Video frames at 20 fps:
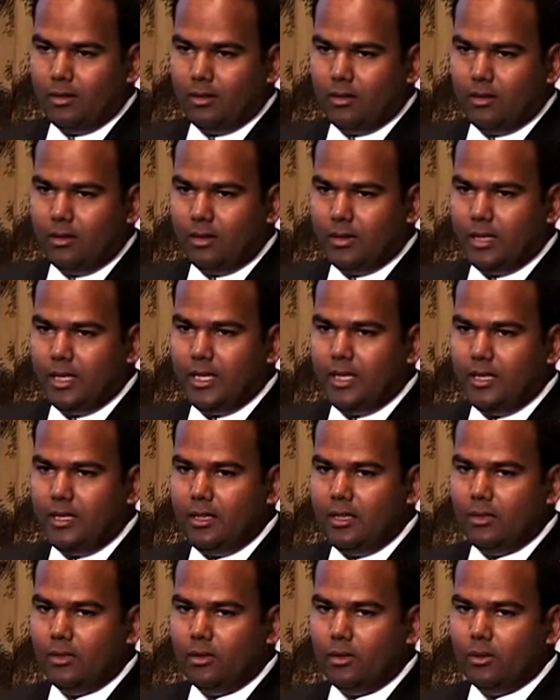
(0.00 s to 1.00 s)
The
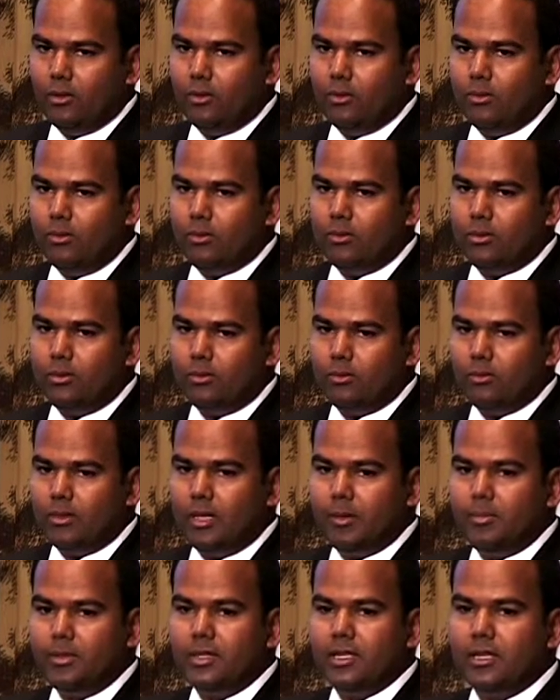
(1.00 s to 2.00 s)
key, though, to
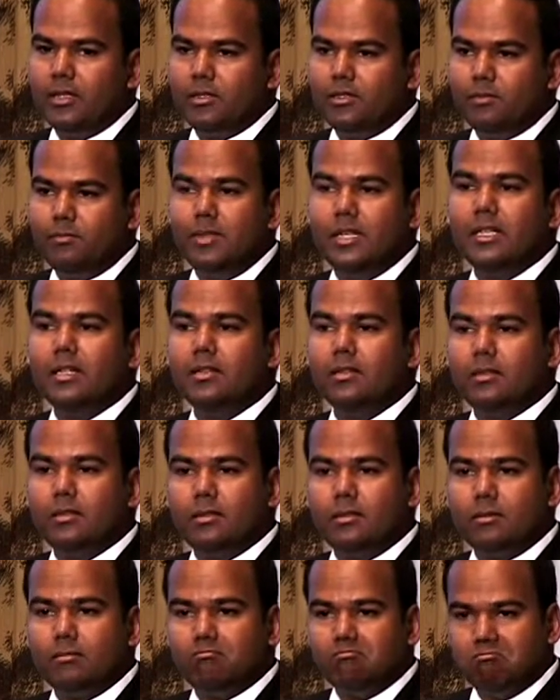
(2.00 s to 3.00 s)
hepatitis B
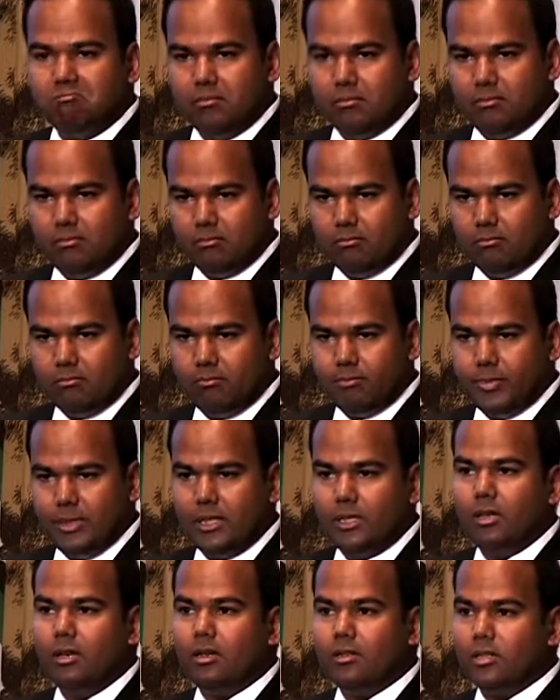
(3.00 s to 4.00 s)
is
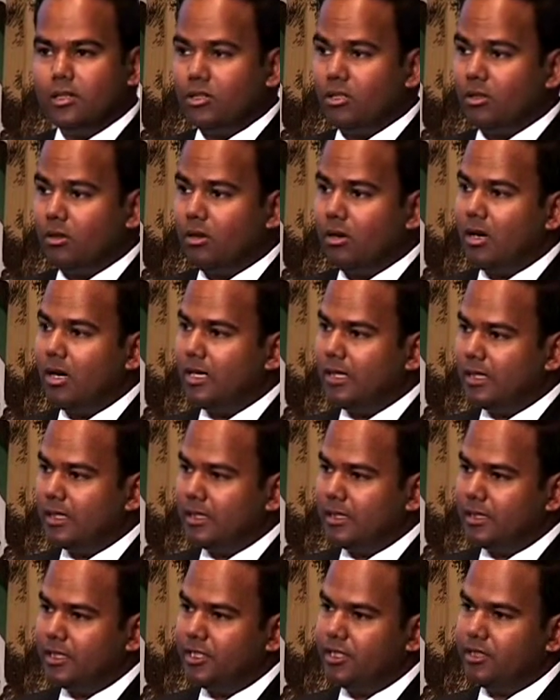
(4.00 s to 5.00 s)
because it's a chronic
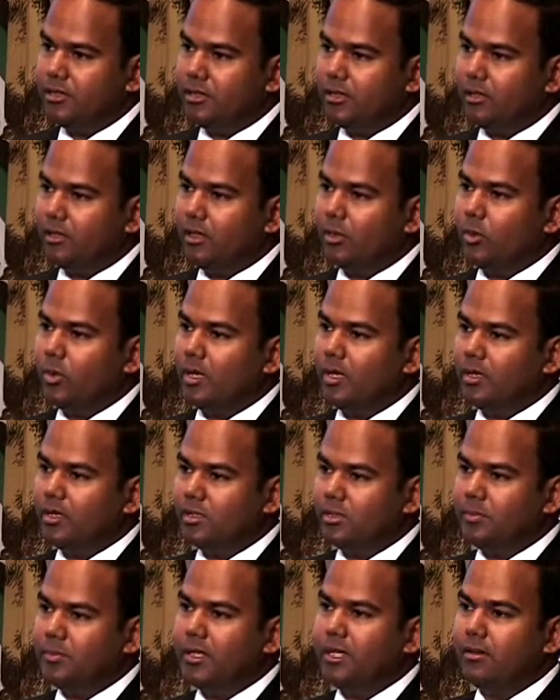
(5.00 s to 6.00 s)
condition, it
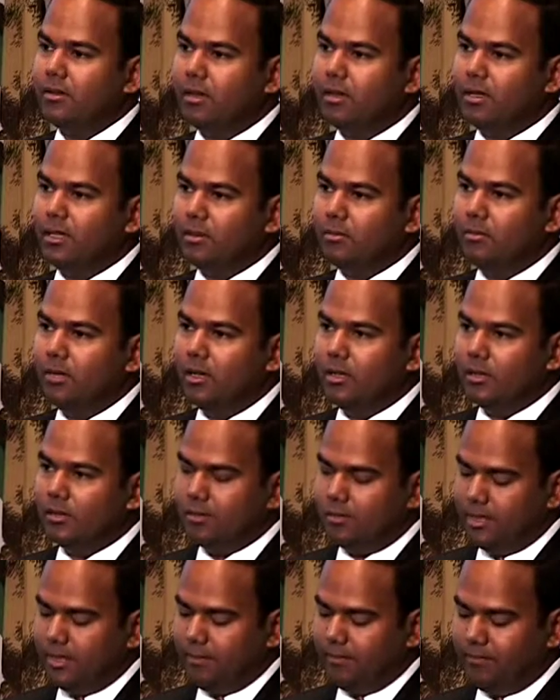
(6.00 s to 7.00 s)
requires periodic
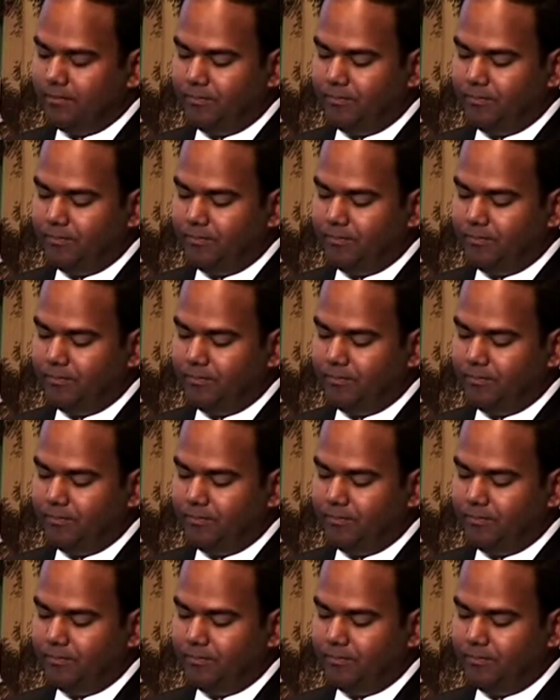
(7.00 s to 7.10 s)
monitoring.